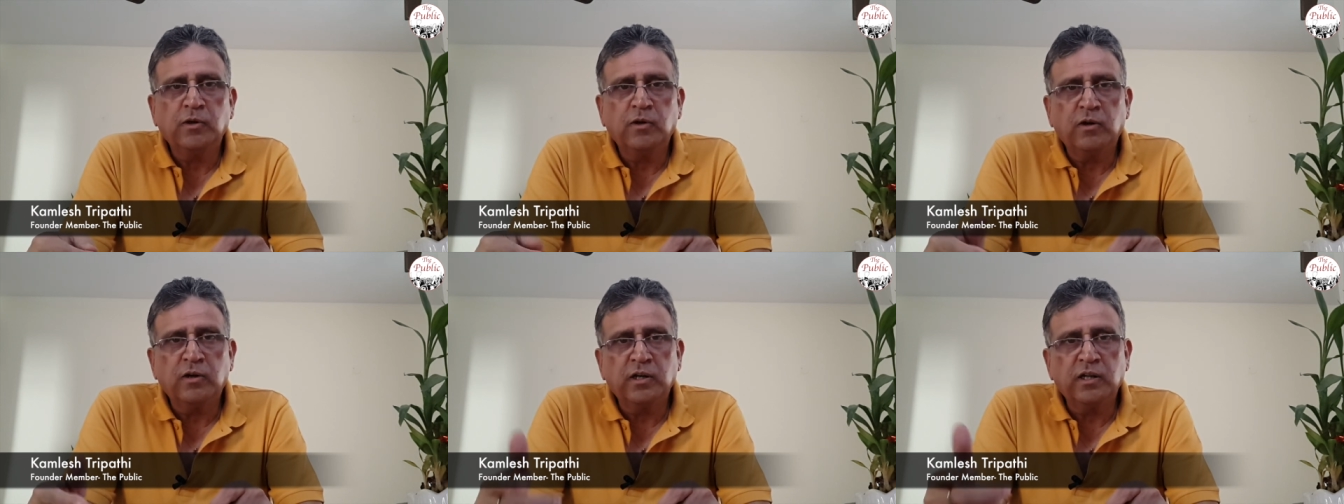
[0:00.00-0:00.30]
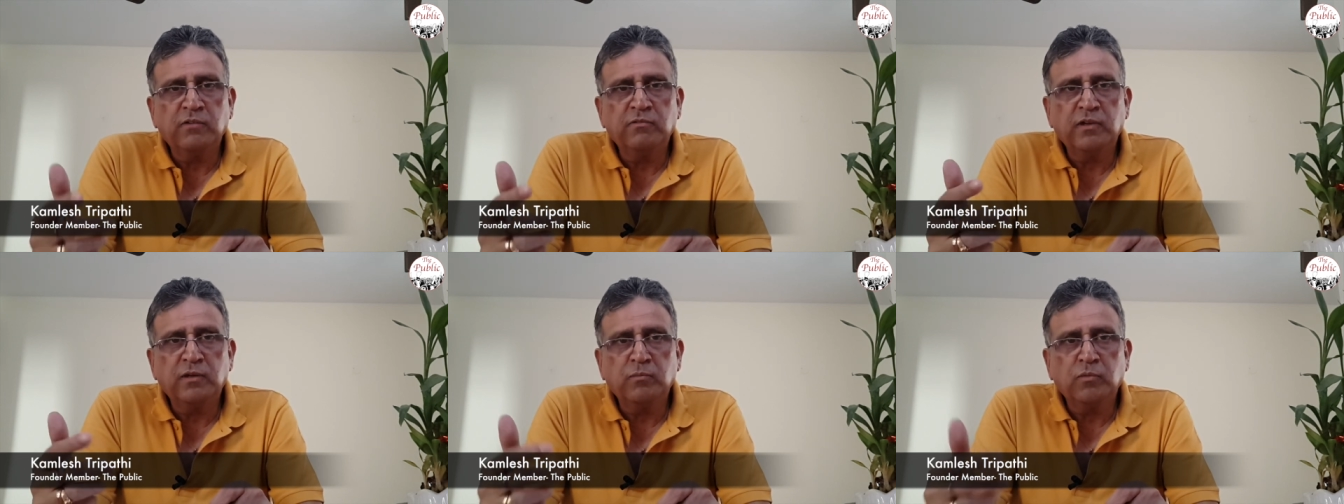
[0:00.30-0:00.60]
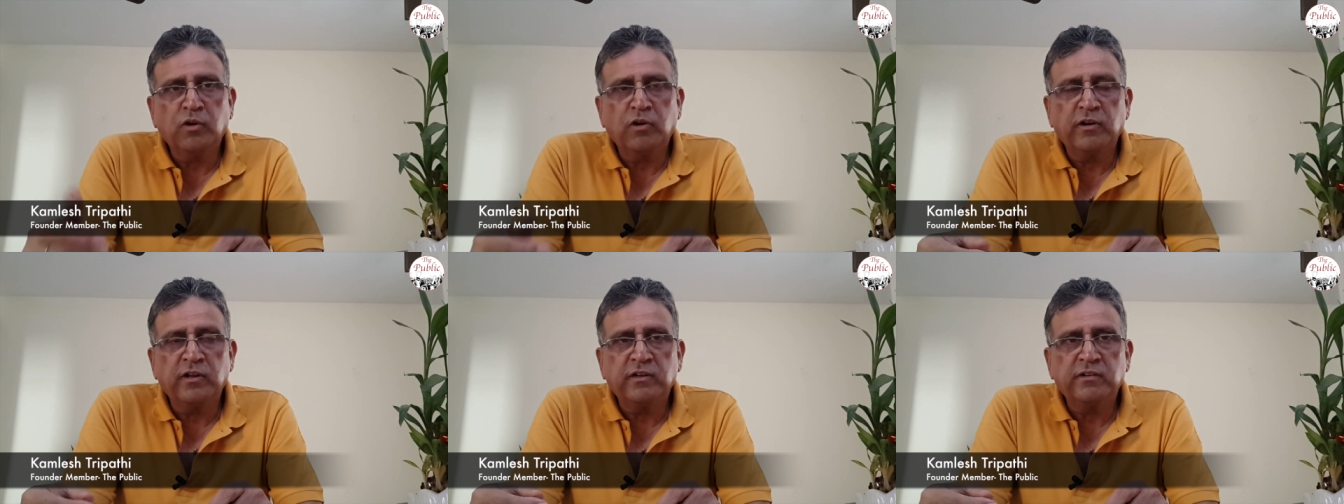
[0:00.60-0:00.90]
or
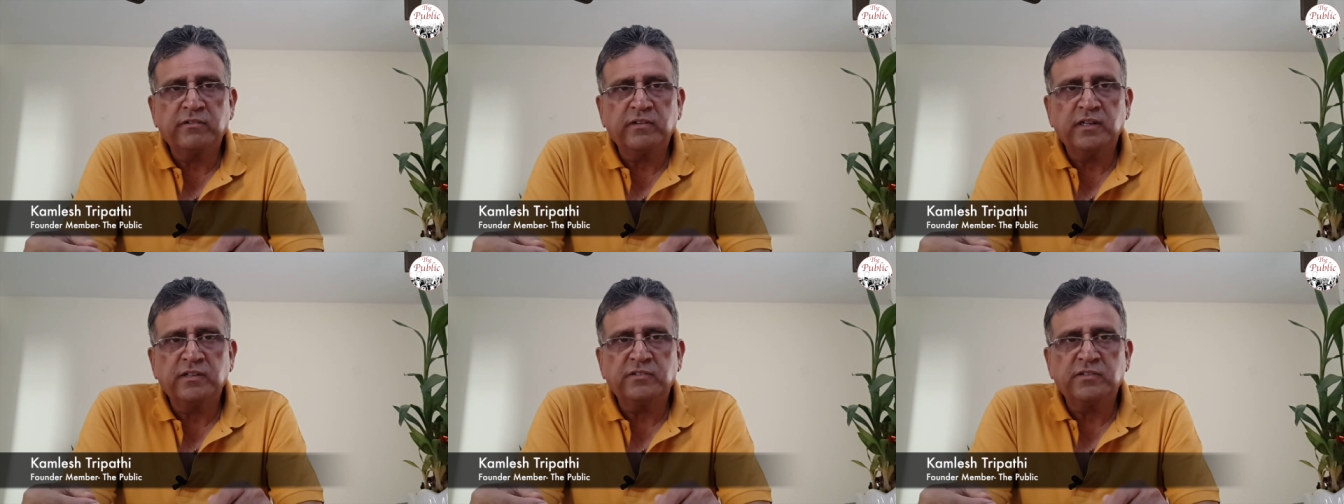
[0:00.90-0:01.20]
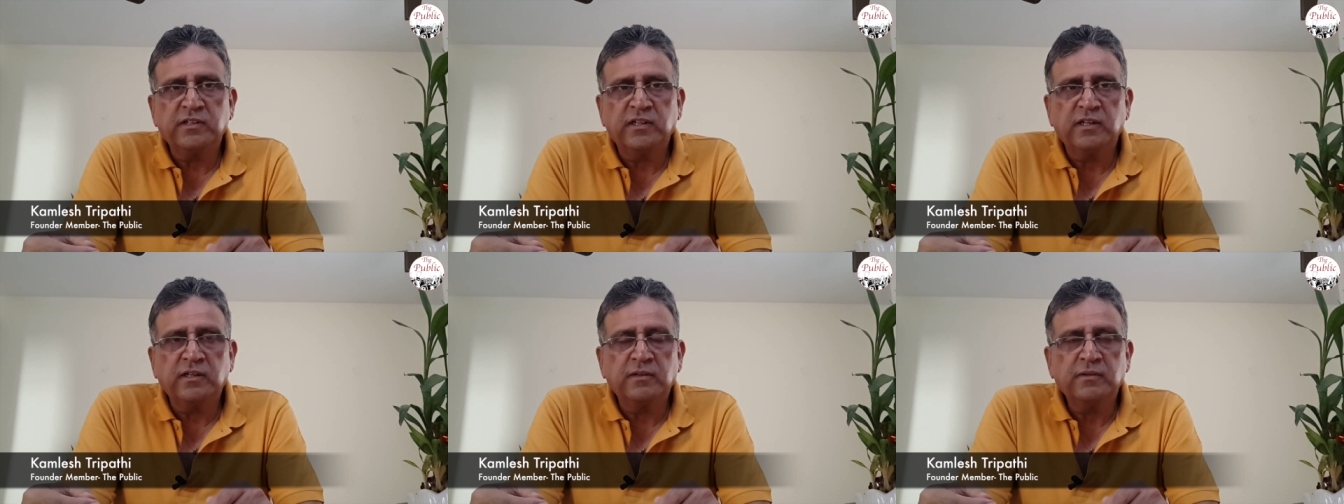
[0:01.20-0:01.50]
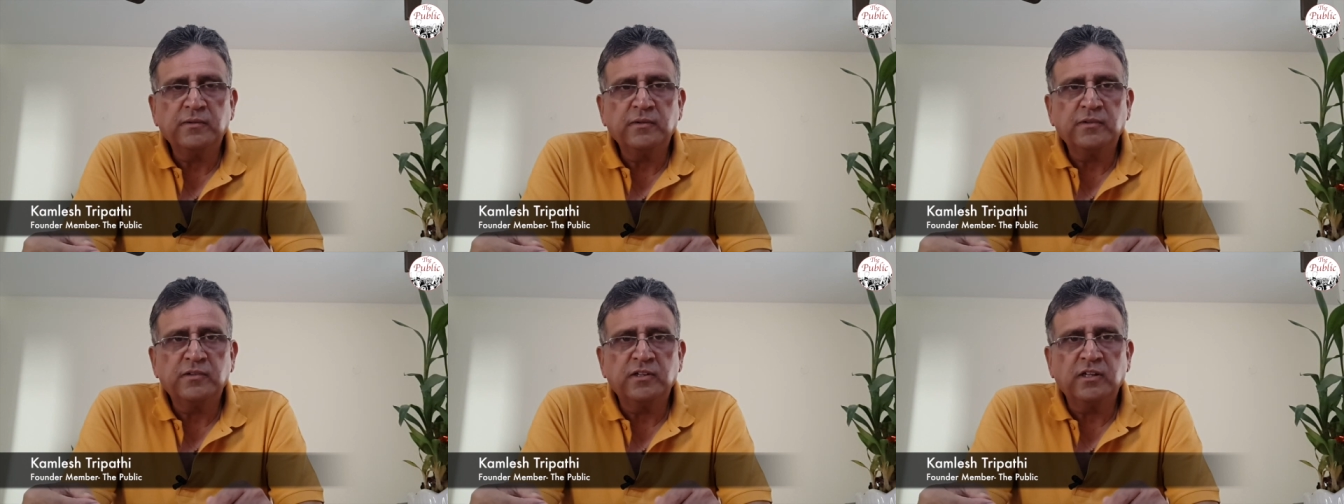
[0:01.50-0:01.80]
even more interesting.
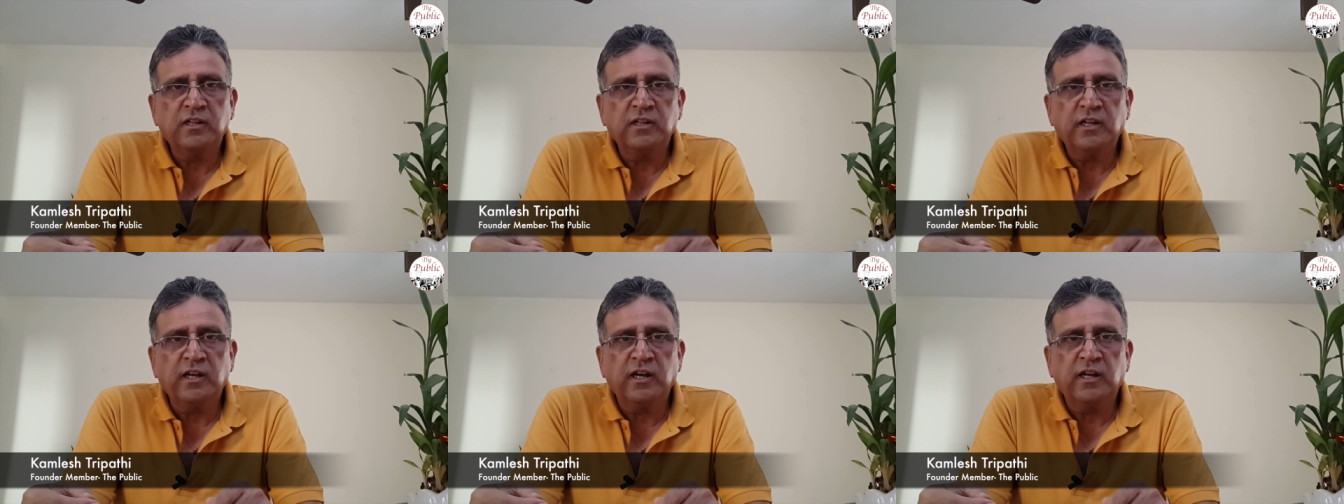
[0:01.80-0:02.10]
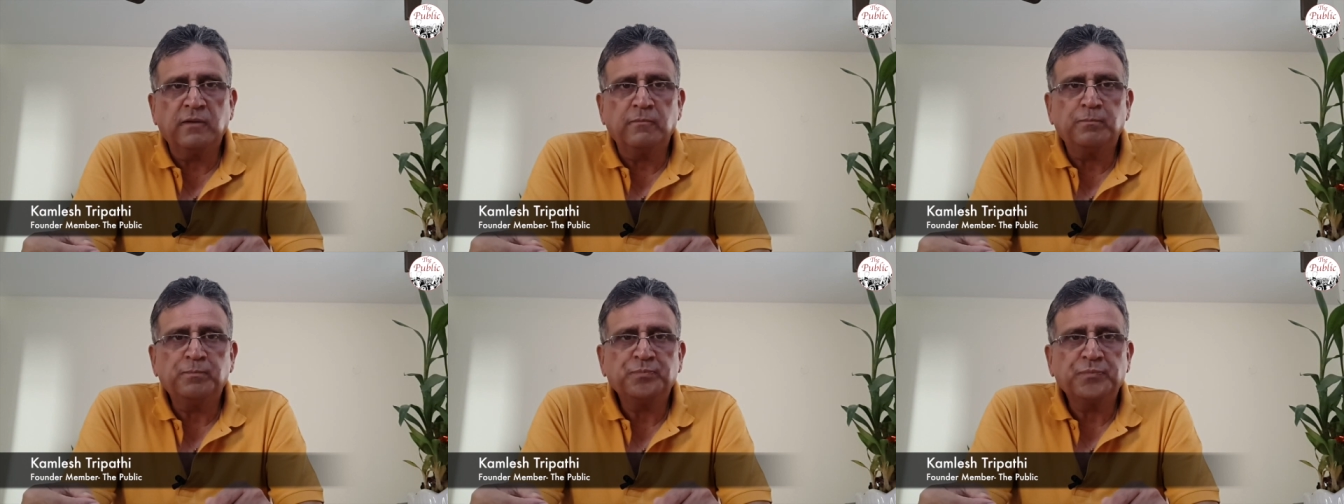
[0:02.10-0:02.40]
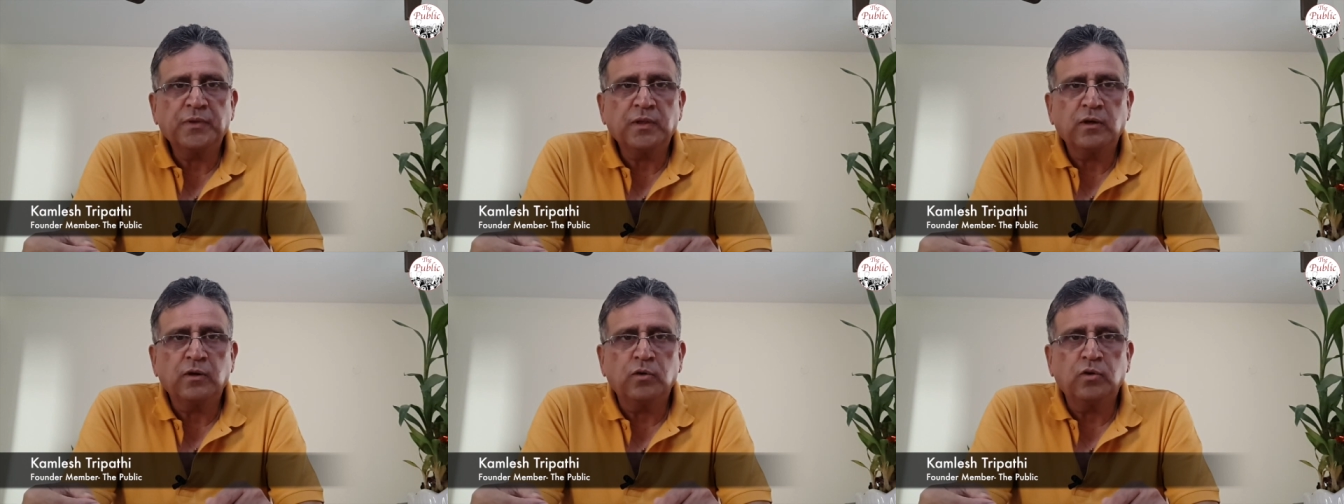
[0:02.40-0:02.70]
Till then,
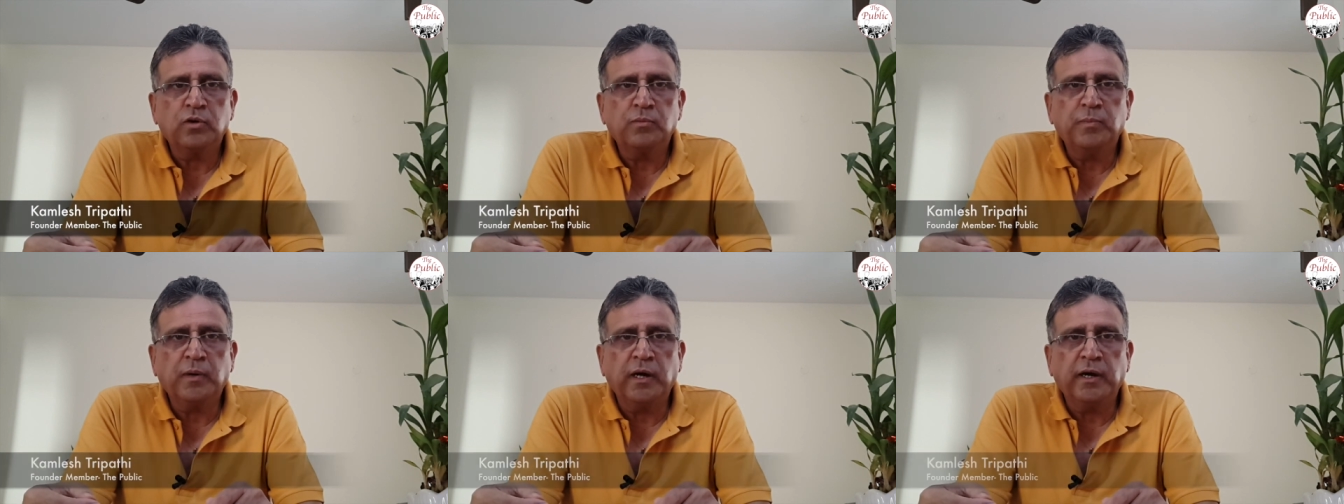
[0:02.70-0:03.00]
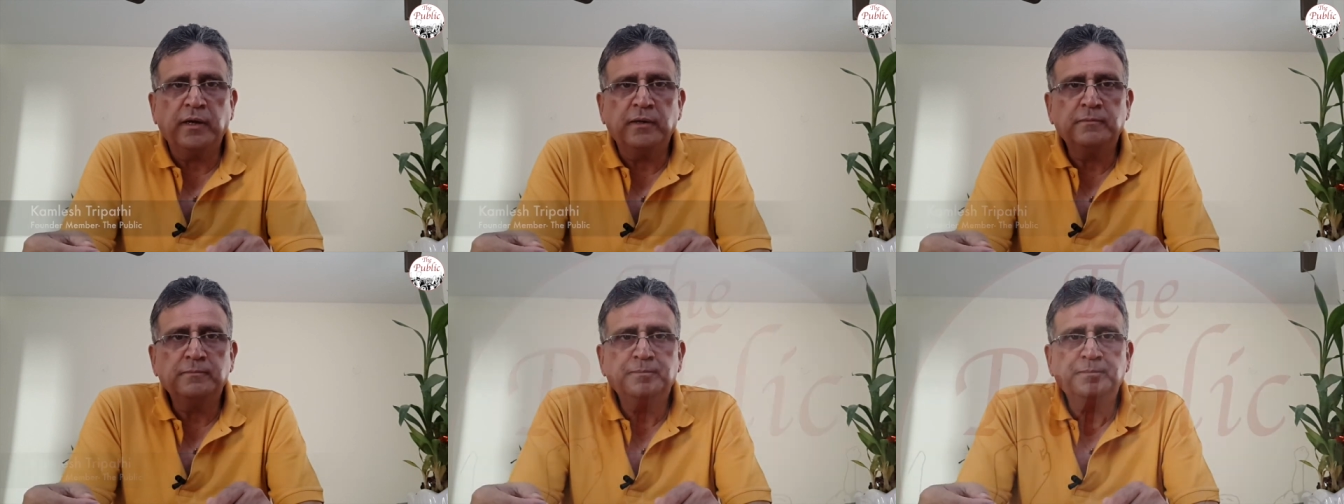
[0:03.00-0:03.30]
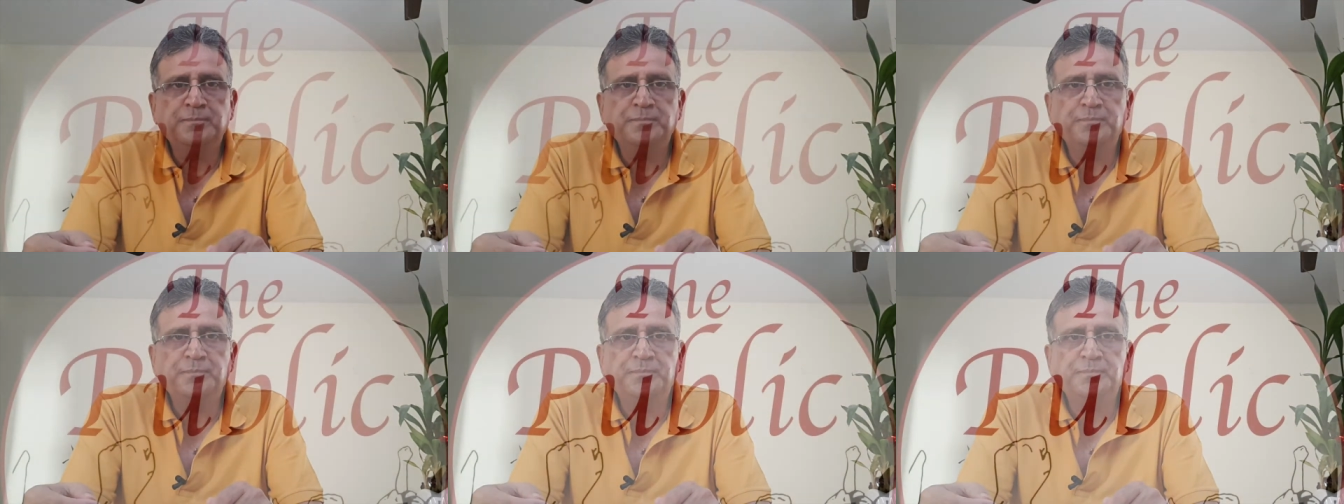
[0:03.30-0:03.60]
goodbye.